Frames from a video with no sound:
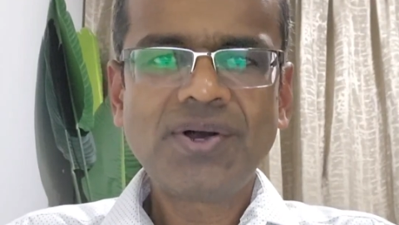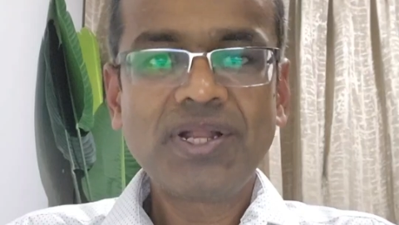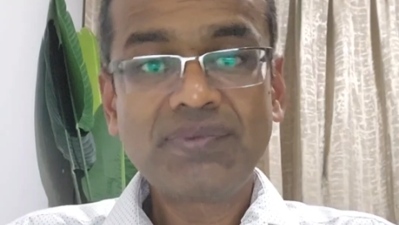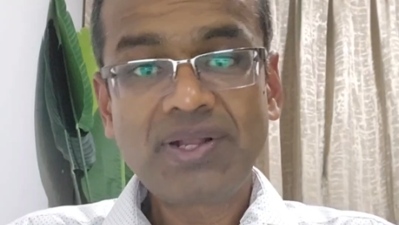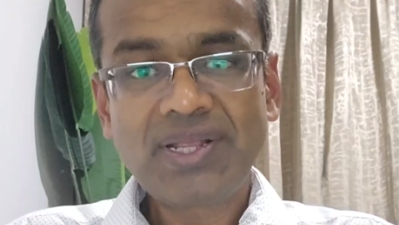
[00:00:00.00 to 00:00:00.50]

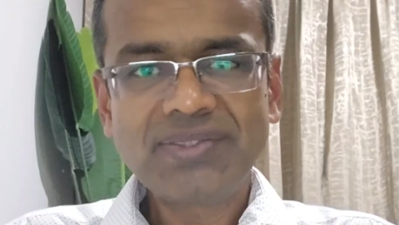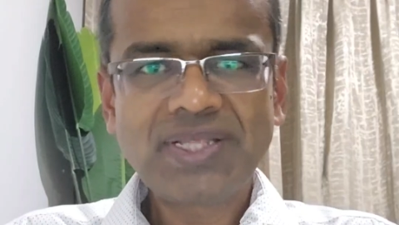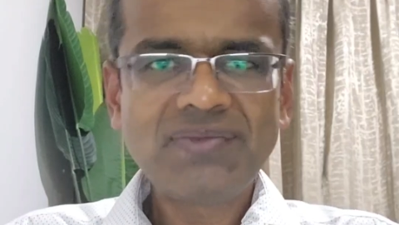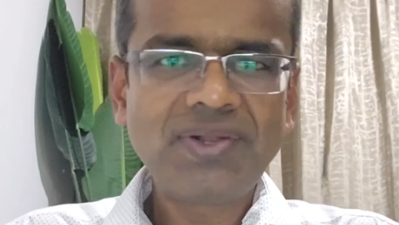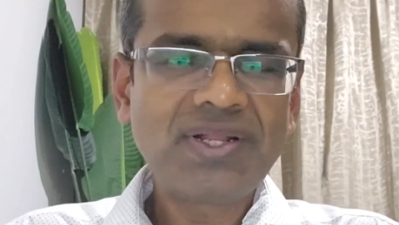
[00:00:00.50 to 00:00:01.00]
or even less
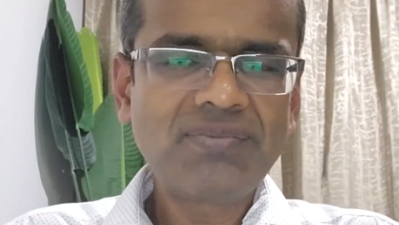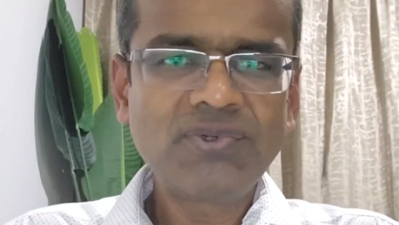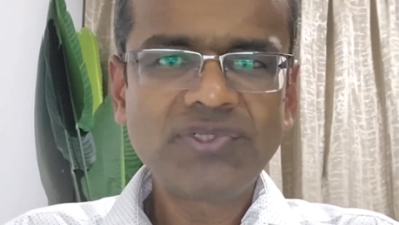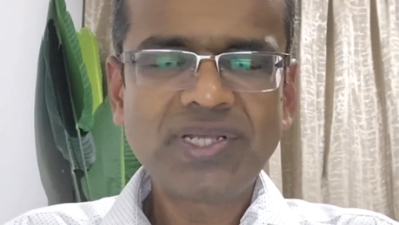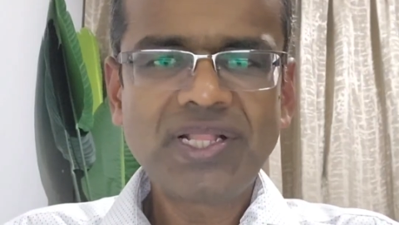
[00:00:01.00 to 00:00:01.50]
than 1 in
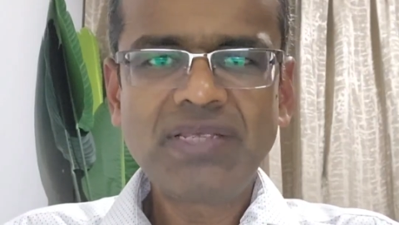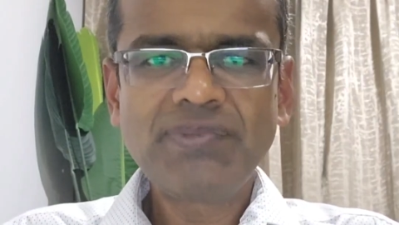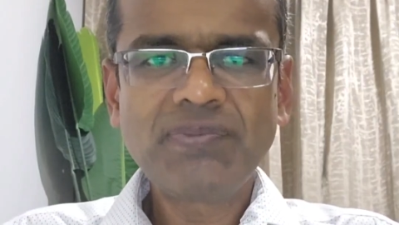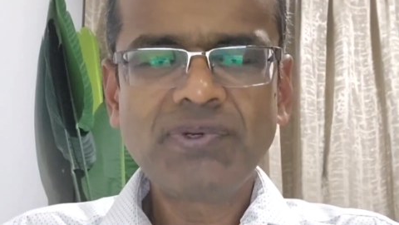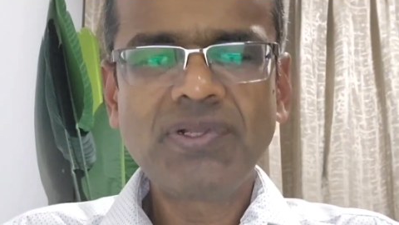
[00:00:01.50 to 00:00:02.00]
most healthy
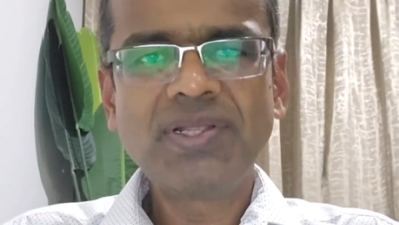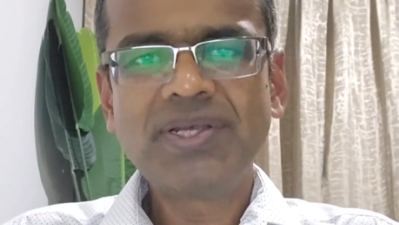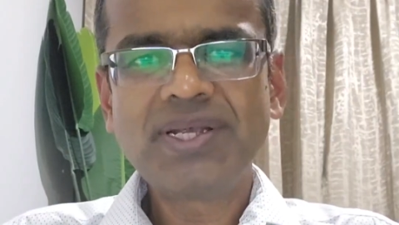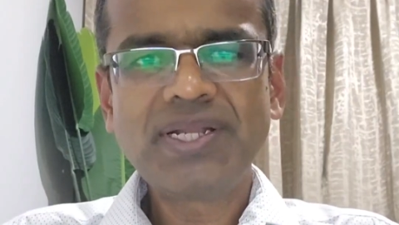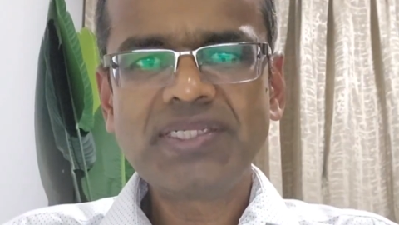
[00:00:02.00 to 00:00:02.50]
people
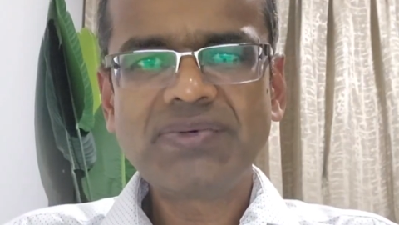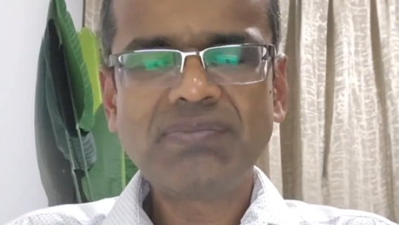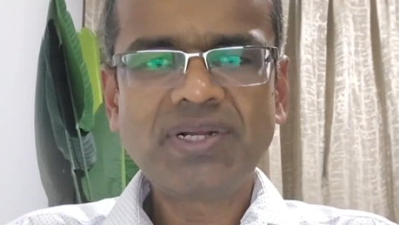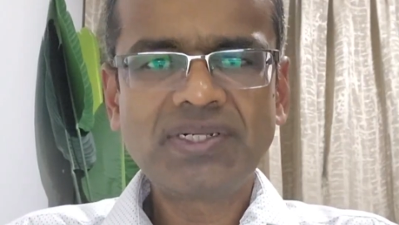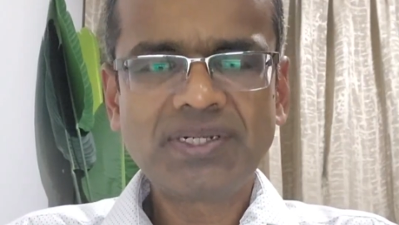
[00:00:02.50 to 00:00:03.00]
it is
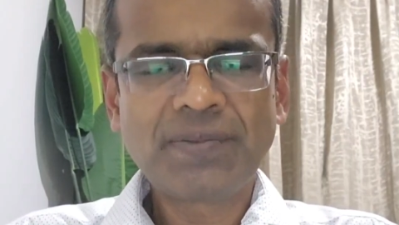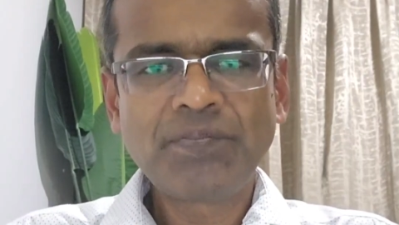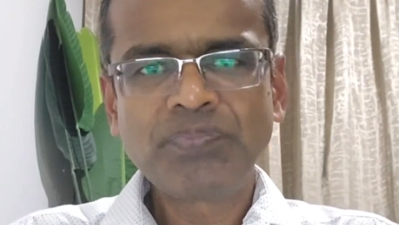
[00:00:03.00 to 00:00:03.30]
even better